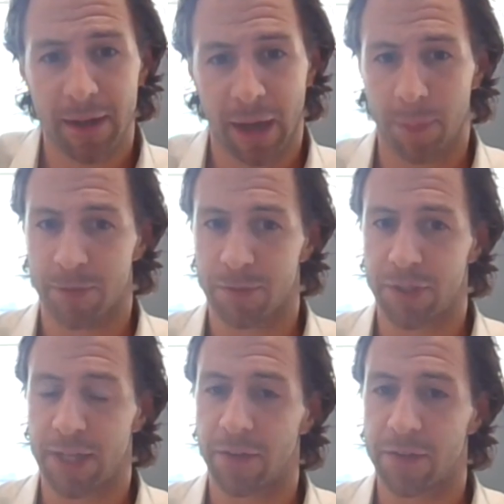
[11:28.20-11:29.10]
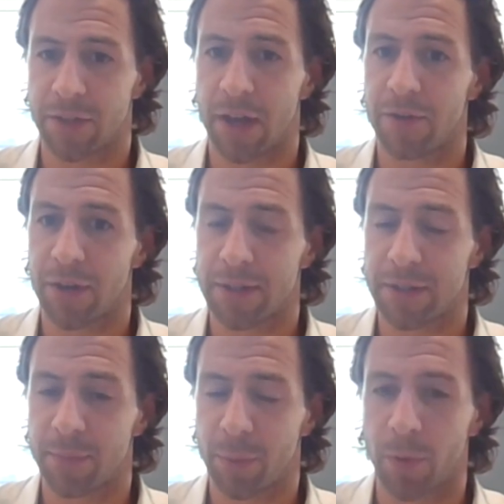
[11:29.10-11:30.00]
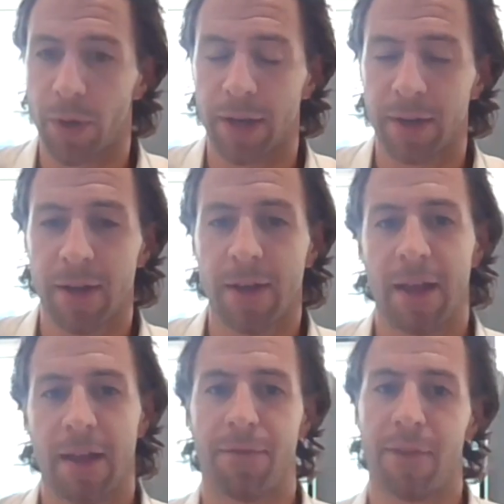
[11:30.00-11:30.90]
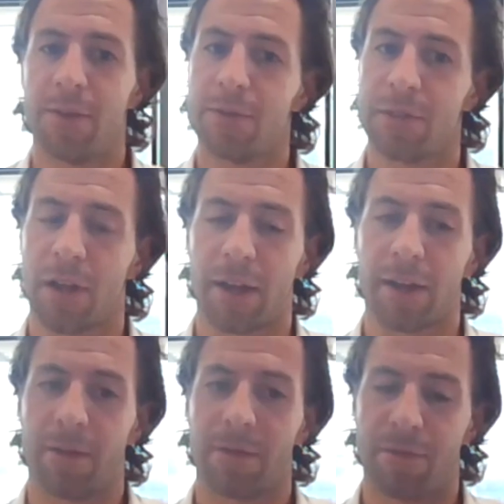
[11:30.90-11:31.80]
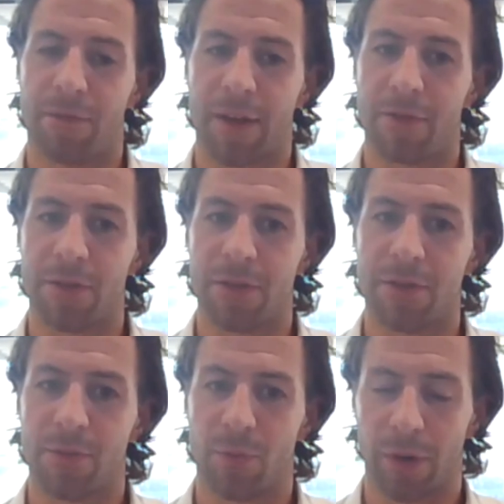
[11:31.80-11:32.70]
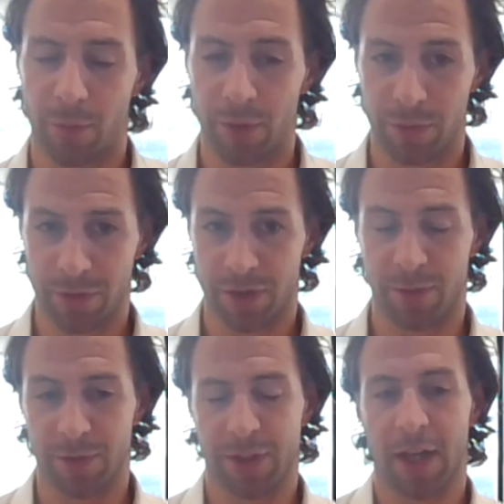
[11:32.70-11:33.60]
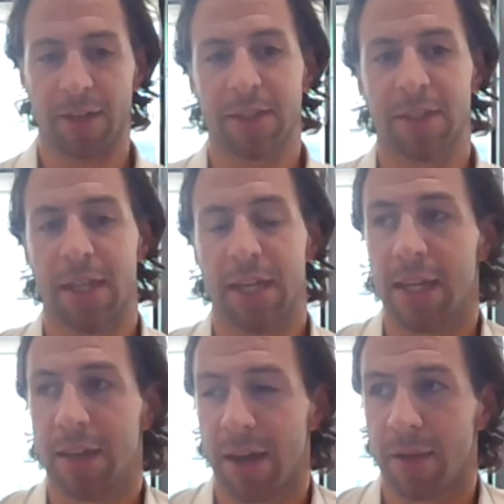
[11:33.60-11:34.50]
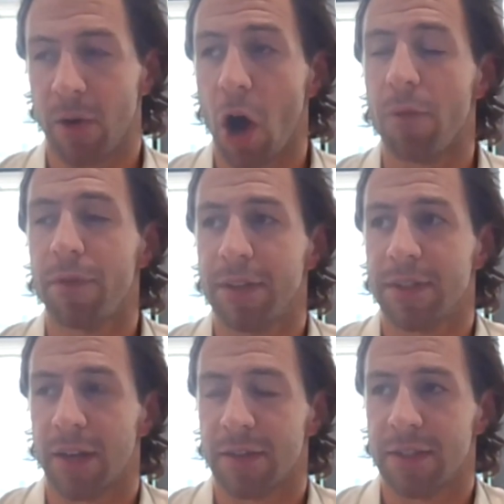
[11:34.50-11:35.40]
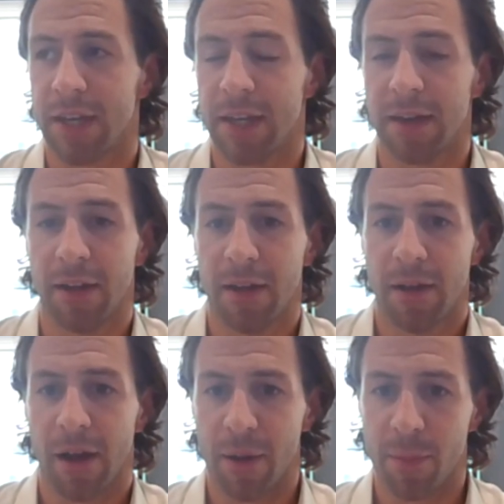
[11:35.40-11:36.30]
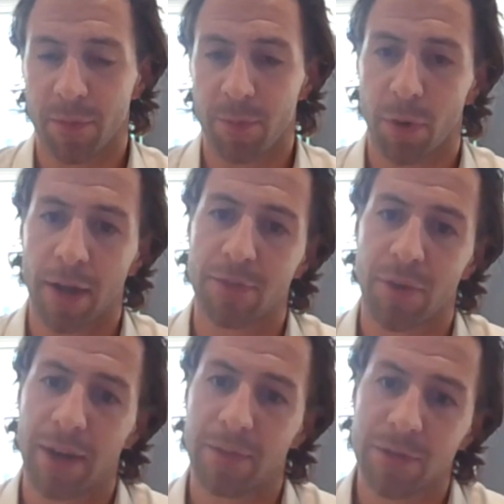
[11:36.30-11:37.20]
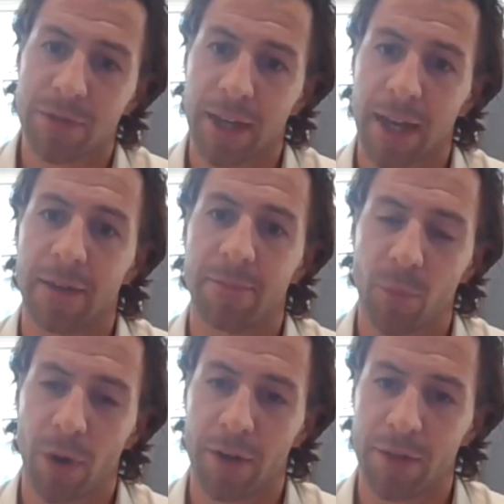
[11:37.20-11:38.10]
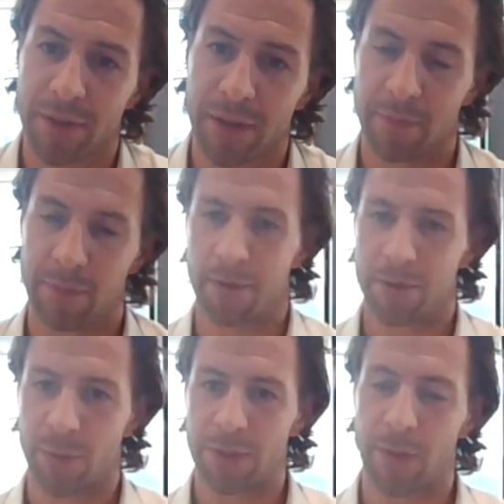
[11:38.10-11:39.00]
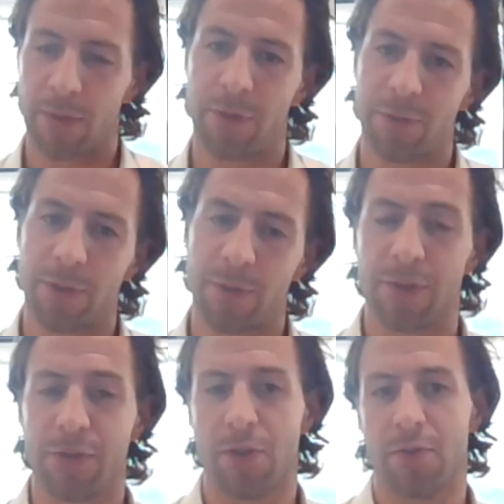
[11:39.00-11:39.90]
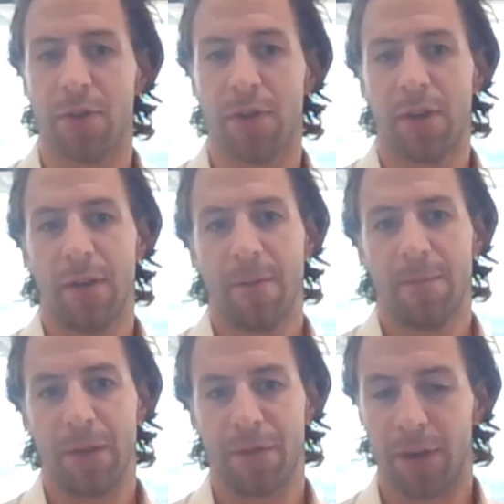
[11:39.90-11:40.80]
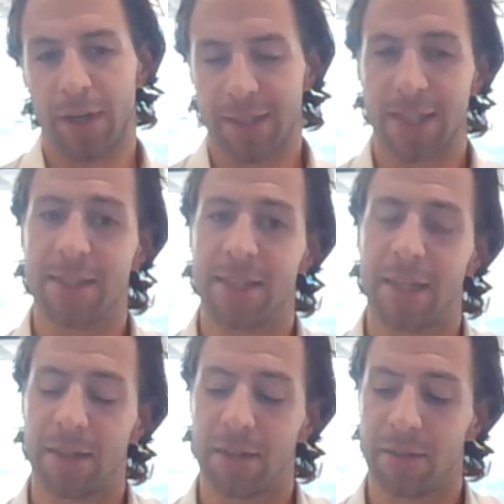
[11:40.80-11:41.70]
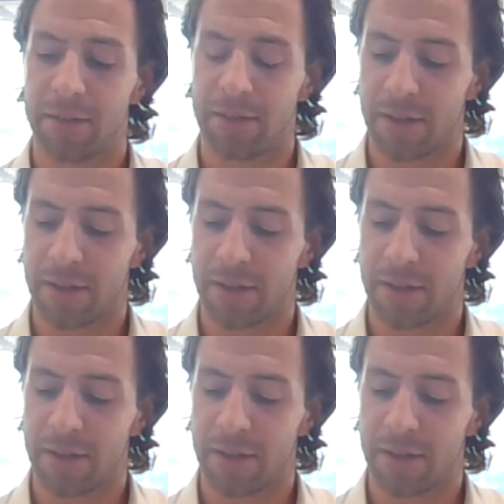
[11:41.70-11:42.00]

capital sitting on the side, ready to deploy. It feels like founders will start to see, or hopefully start to see, a number of price rounds again. Whereas I think 2023 and 2022, if you're an existing